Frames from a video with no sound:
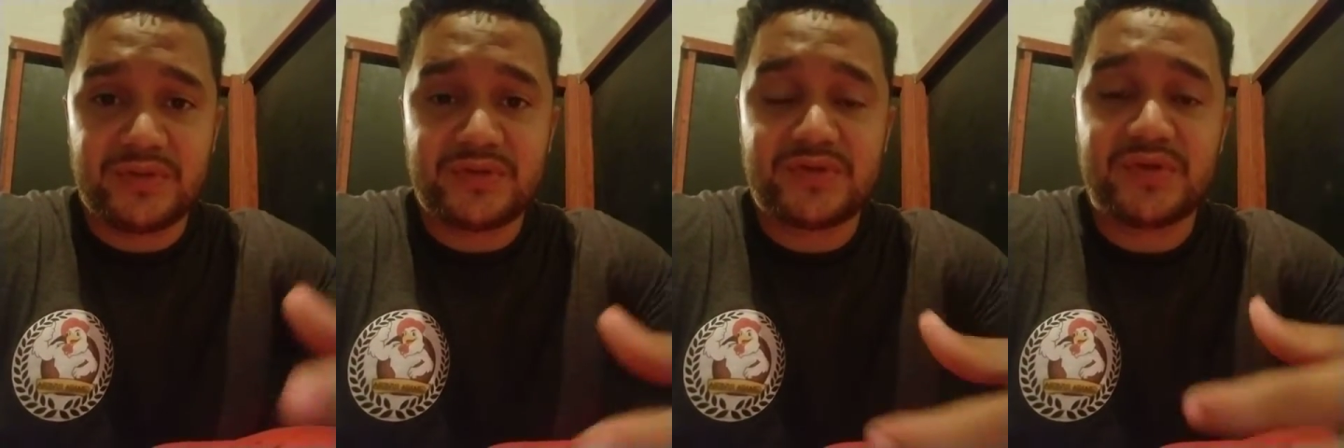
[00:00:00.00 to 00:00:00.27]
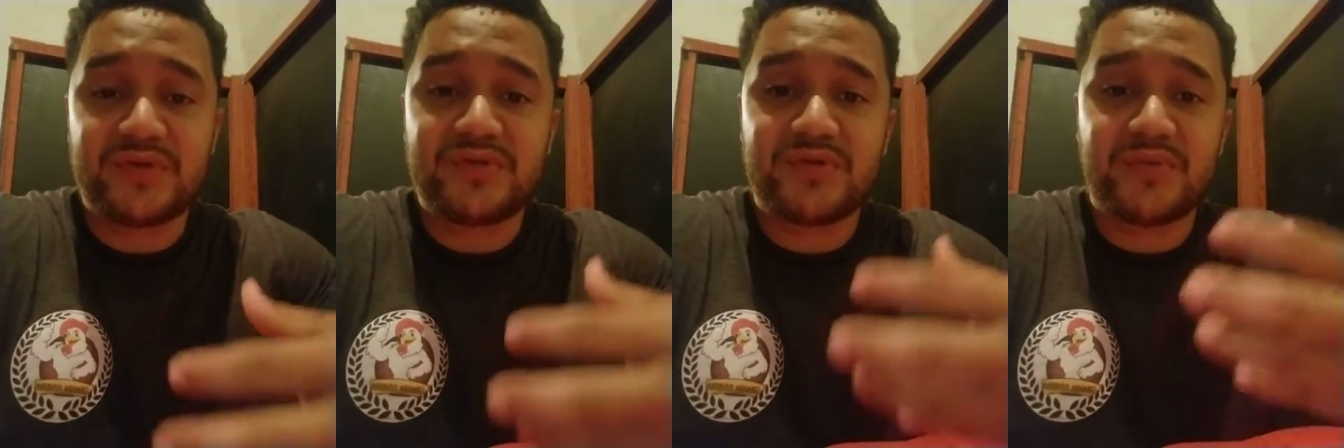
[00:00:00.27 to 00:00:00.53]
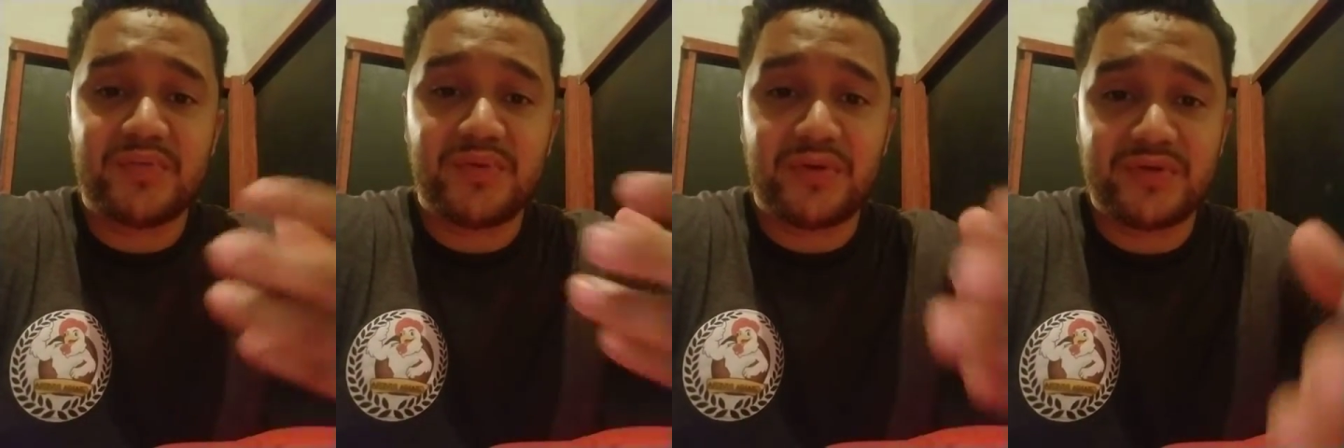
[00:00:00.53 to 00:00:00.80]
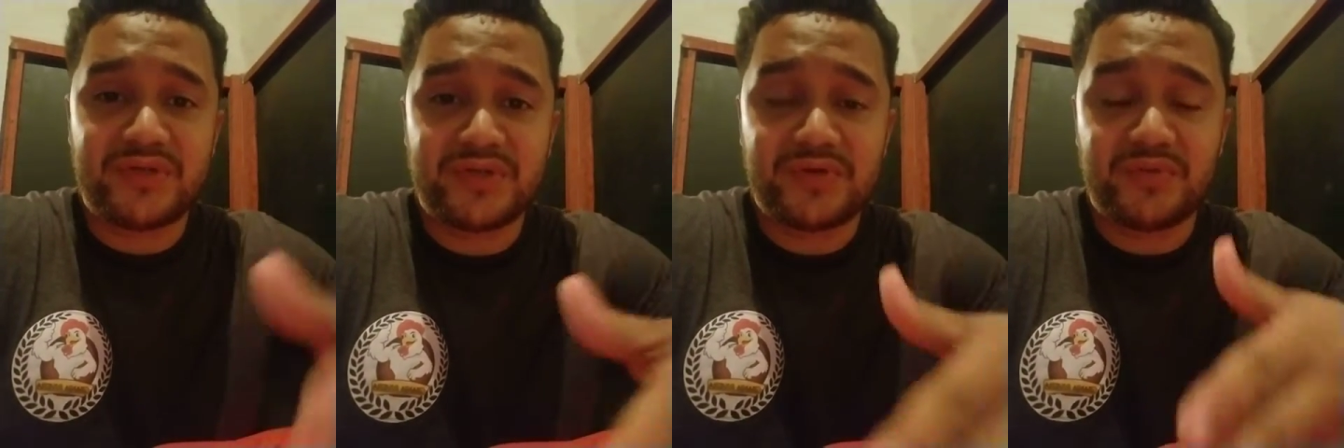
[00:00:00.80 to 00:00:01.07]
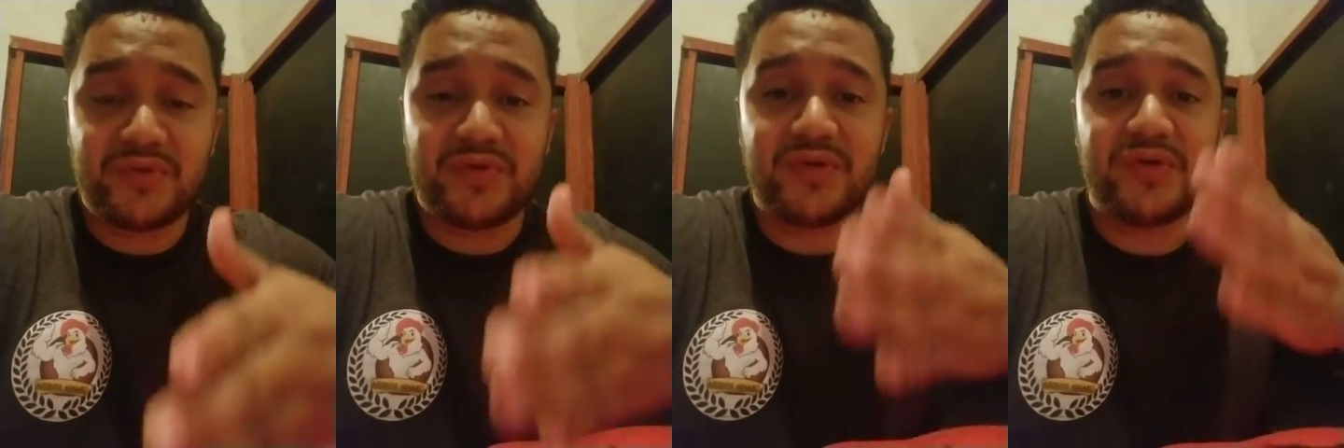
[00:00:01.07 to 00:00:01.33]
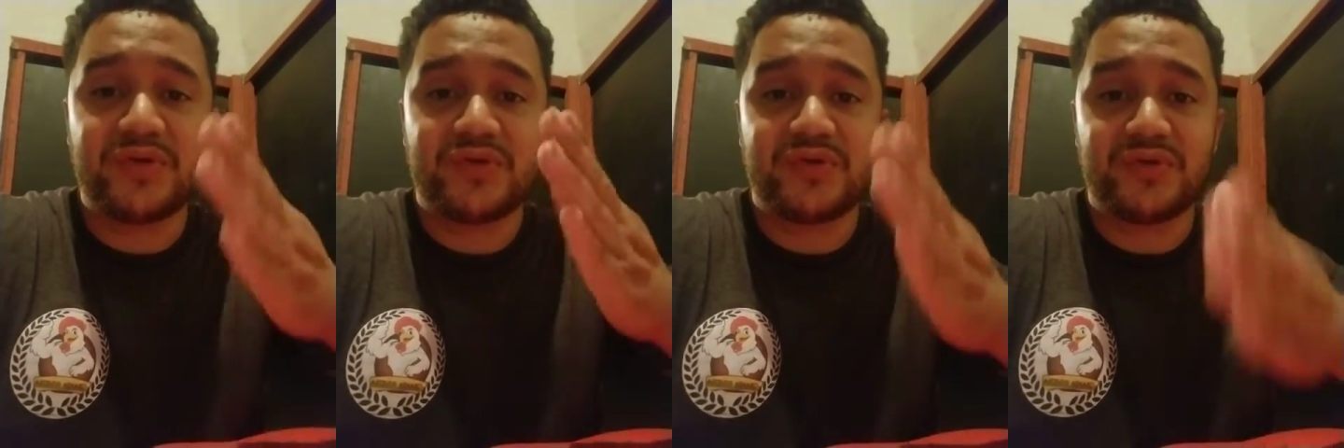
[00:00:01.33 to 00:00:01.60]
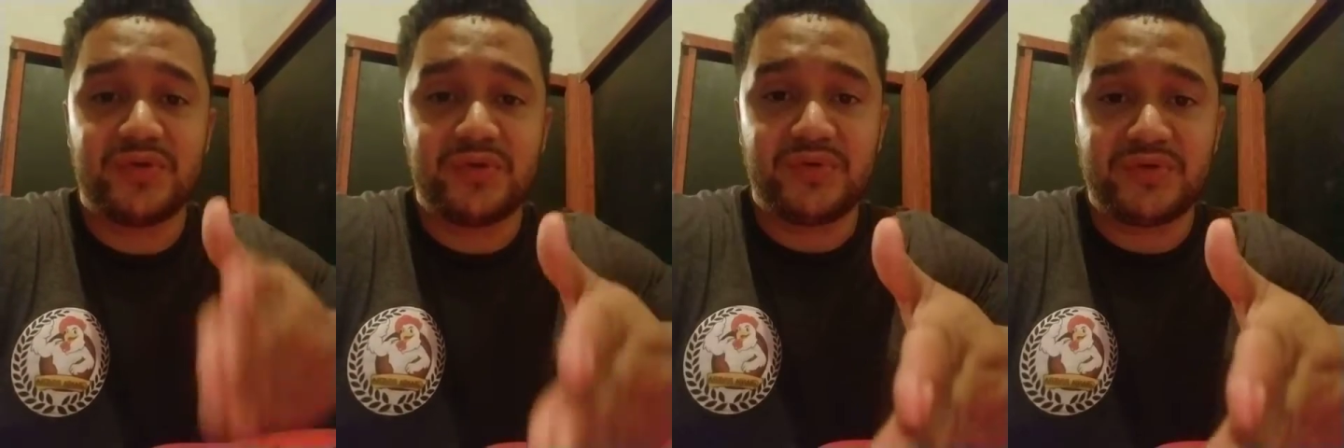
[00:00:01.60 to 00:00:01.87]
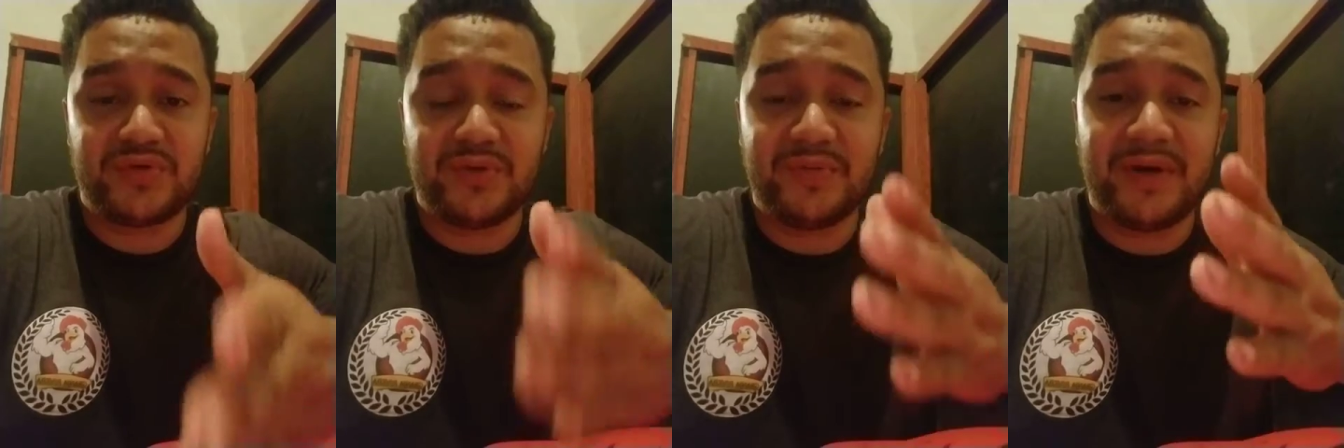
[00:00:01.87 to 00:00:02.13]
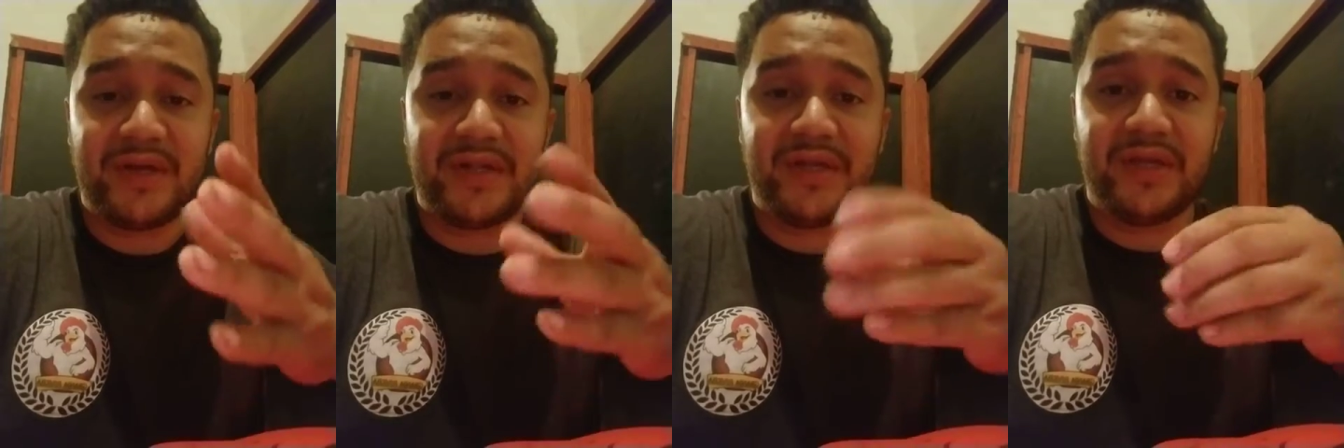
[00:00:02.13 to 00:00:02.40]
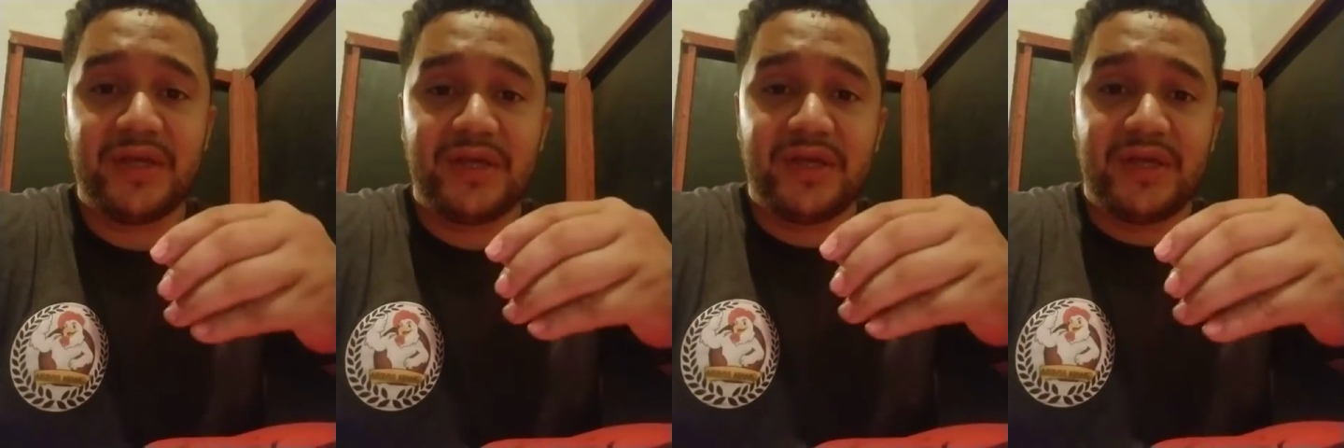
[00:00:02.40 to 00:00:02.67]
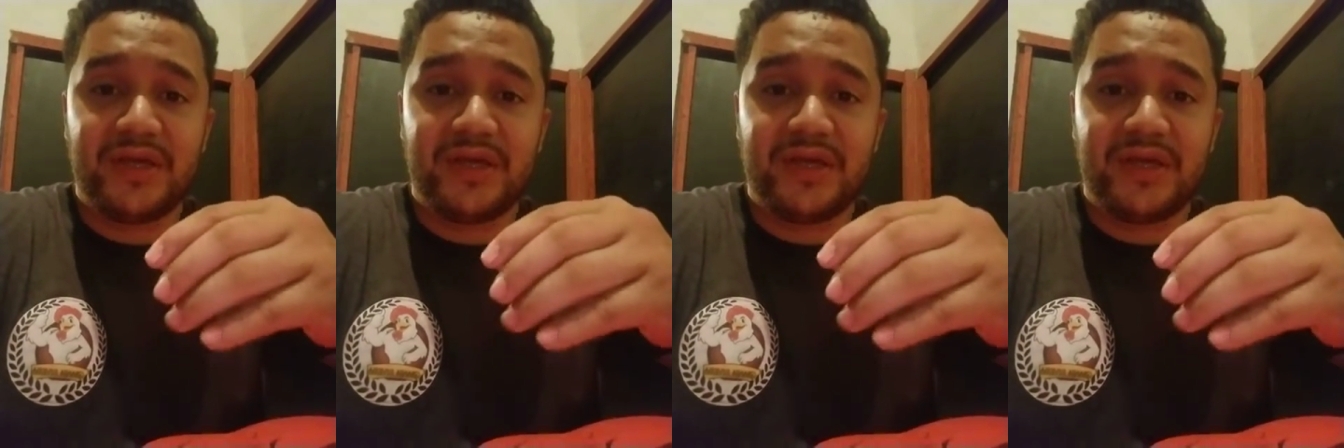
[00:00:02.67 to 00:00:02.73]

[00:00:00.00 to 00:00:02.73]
structural approach is when you introduce somebody